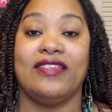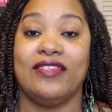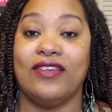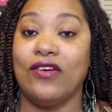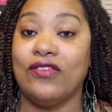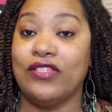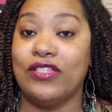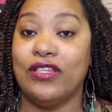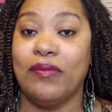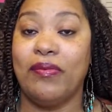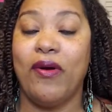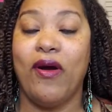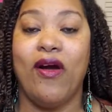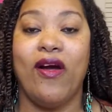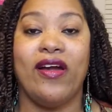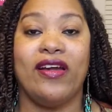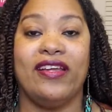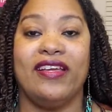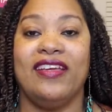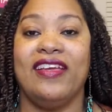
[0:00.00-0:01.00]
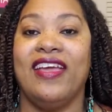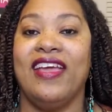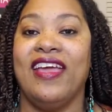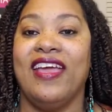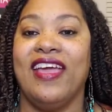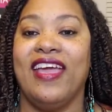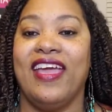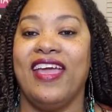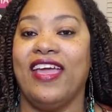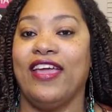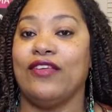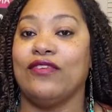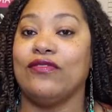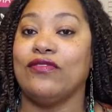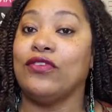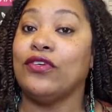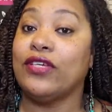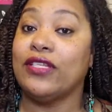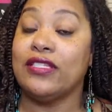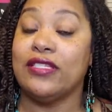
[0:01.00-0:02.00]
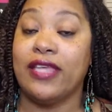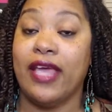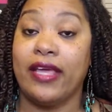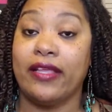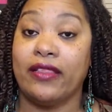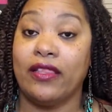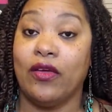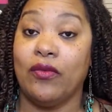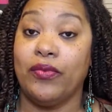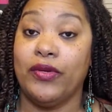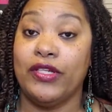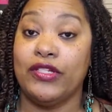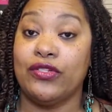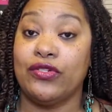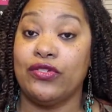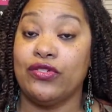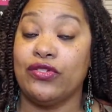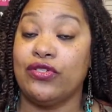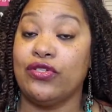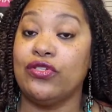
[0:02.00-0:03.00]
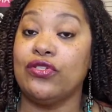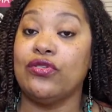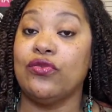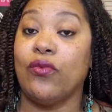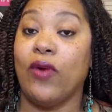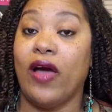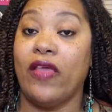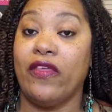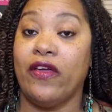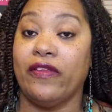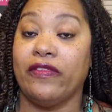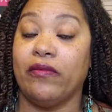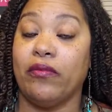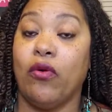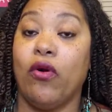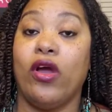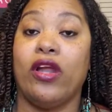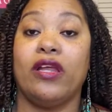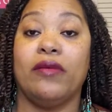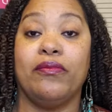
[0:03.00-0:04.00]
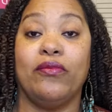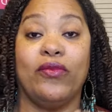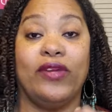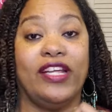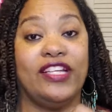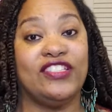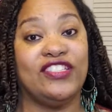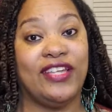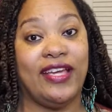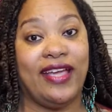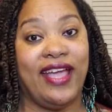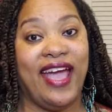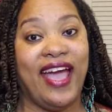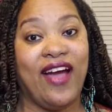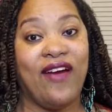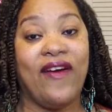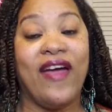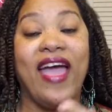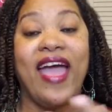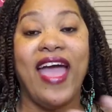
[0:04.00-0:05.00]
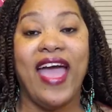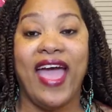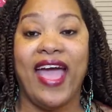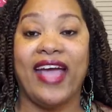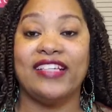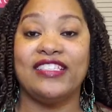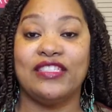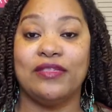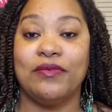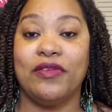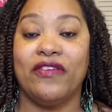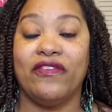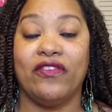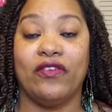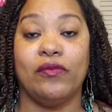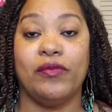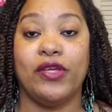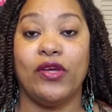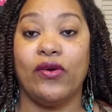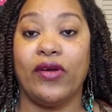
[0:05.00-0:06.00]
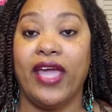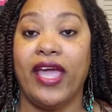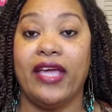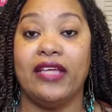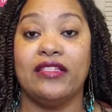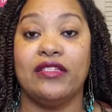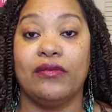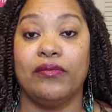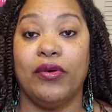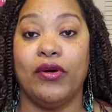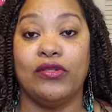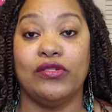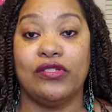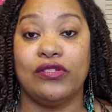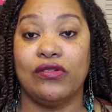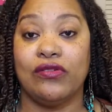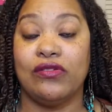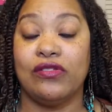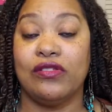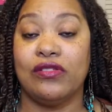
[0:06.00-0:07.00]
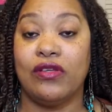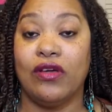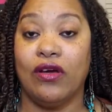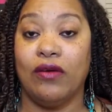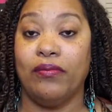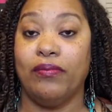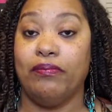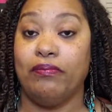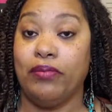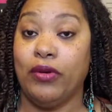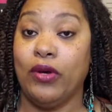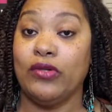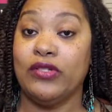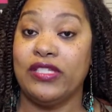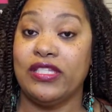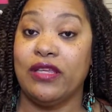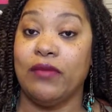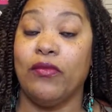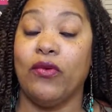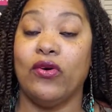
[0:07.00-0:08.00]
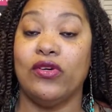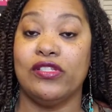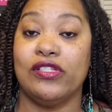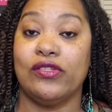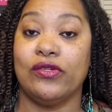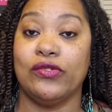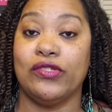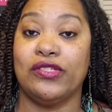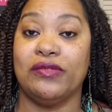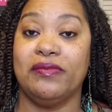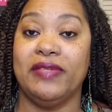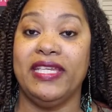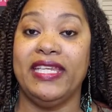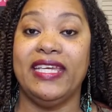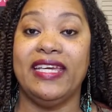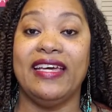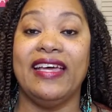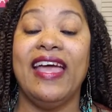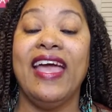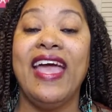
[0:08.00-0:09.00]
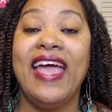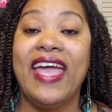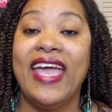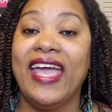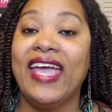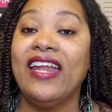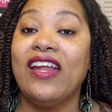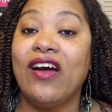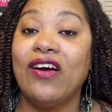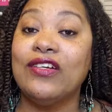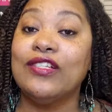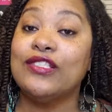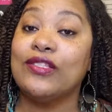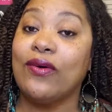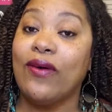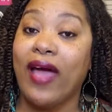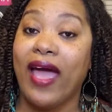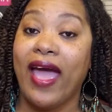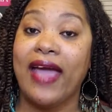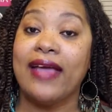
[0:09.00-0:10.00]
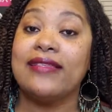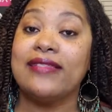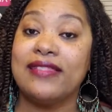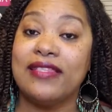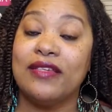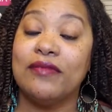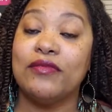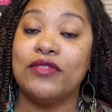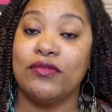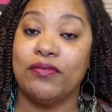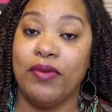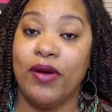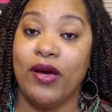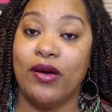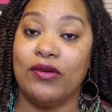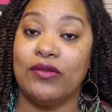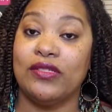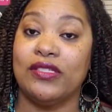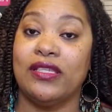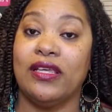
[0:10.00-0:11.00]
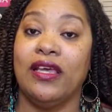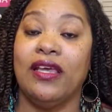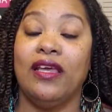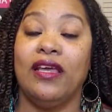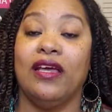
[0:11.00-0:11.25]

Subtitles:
go to the party. And you can take their pictures too while they're at the party. When they check out, ask them if it'll be okay to post them on social media, and also ask them to post.